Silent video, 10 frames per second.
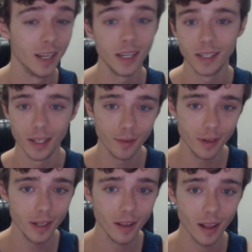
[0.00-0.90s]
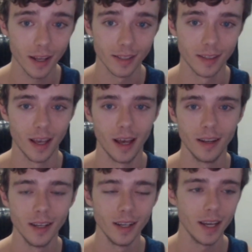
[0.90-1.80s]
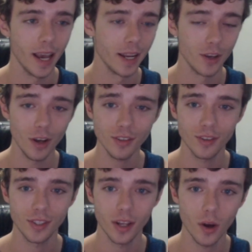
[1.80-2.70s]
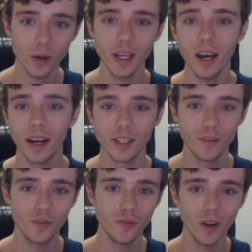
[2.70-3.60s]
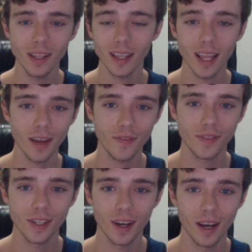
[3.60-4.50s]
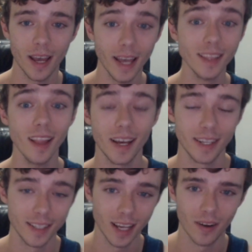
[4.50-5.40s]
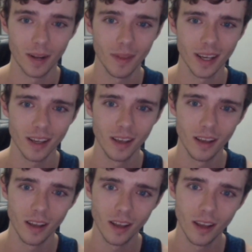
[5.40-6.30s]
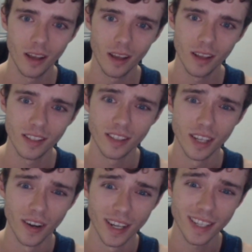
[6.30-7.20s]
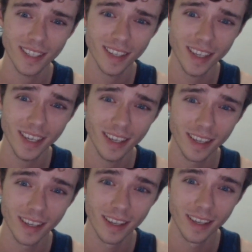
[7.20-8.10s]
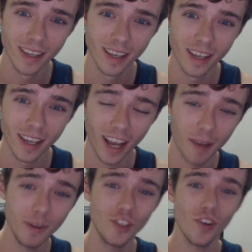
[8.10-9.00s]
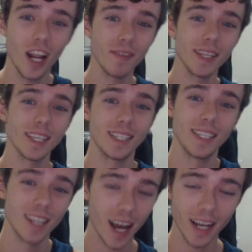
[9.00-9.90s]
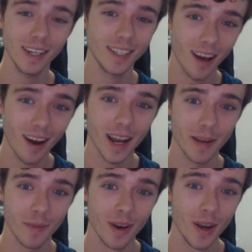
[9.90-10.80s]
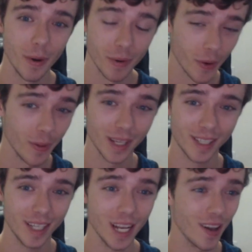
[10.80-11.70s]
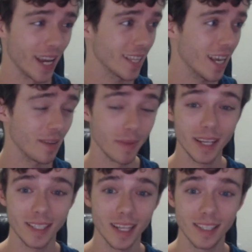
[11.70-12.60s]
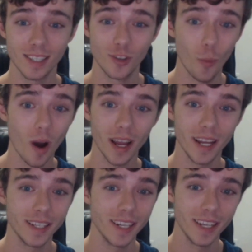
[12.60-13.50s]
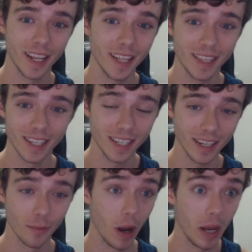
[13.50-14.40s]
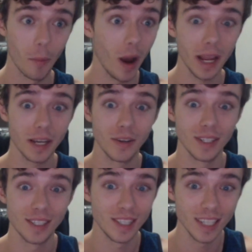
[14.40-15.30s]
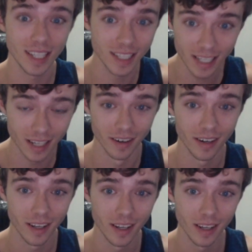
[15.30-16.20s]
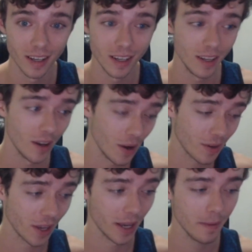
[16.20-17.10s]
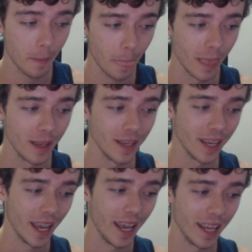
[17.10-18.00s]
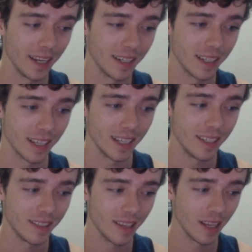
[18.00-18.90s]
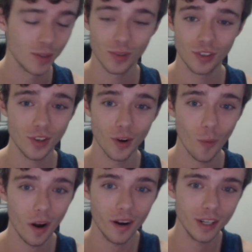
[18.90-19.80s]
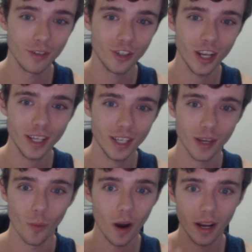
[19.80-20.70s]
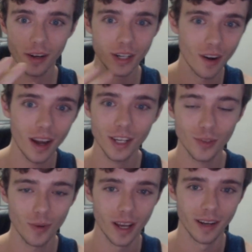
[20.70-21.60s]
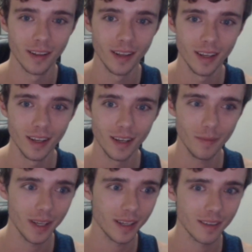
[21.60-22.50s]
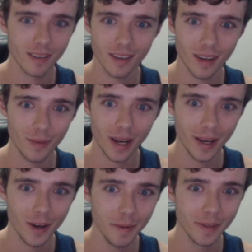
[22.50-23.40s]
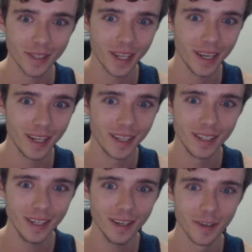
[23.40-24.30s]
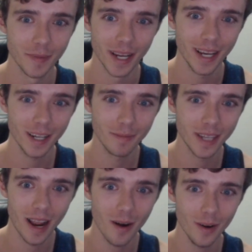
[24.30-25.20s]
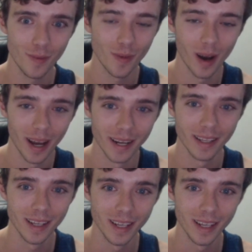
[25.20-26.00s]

Didn't realize that. And he also said, "Oh yeah, and your front left headlight is out." I'm like, seriously? I've been driving this entire time with only a single headlight. Makes sense as to why I didn't hit the deer, why I couldn't see the deer. Okay. And he says, "Sir, why are you shaking? Why are your eyes red?" I'm like, "I almost hit a deer, man. I'm terrified."